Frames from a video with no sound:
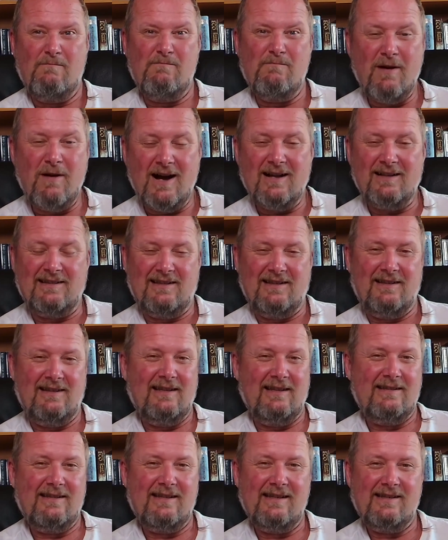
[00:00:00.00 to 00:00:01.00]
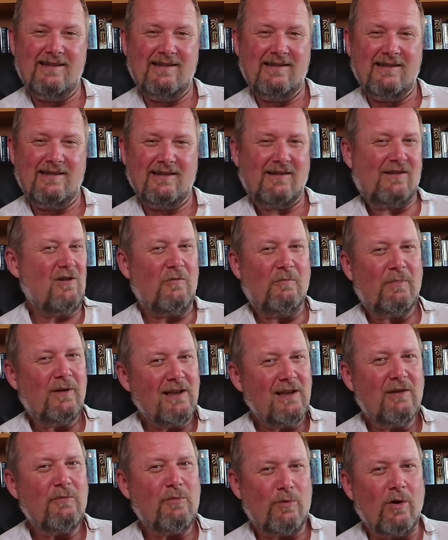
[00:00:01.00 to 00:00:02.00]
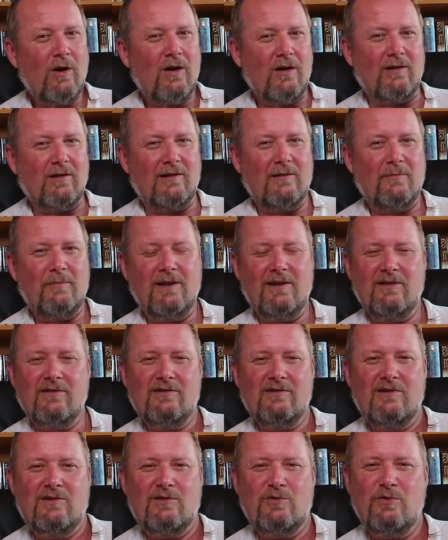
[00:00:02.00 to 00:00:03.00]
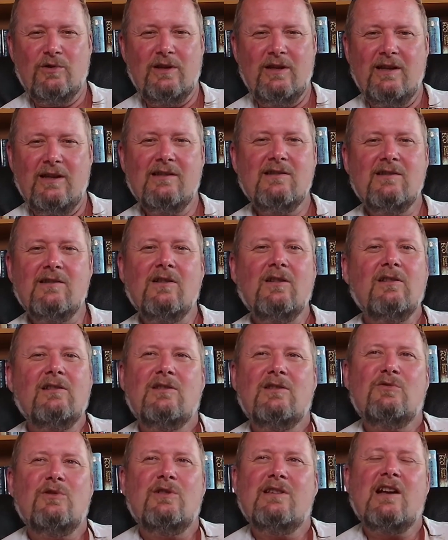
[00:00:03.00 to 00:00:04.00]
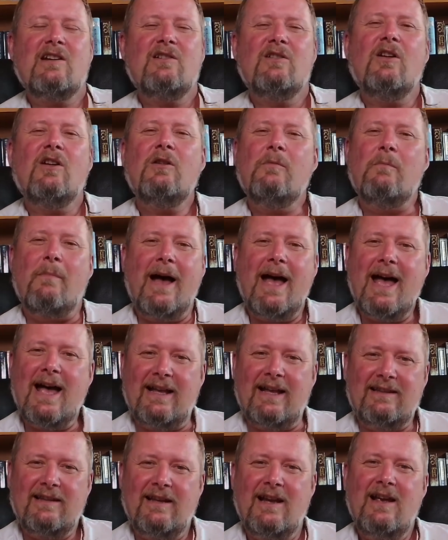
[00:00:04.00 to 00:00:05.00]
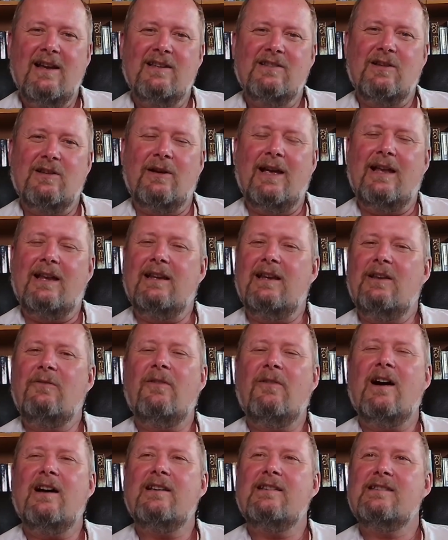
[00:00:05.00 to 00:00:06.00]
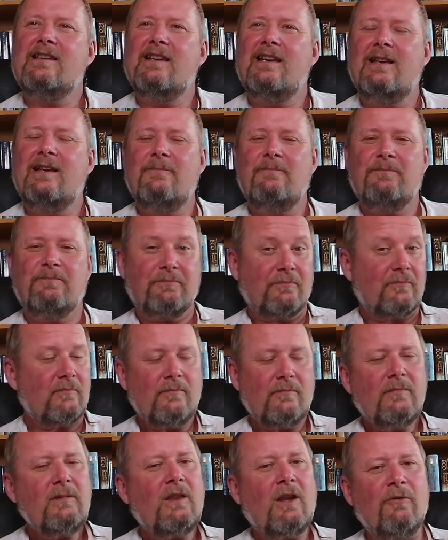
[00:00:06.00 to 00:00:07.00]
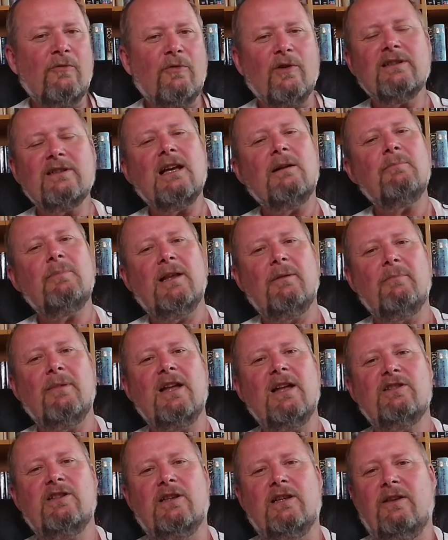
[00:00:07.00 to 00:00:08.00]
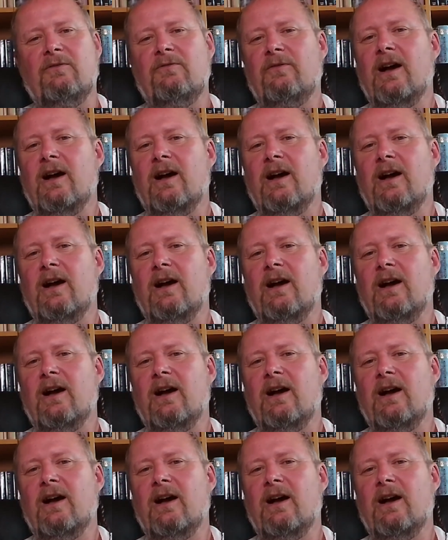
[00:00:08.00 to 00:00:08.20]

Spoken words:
But this is completely wrong because trees are not bad. So, and if I say, for example, imagine if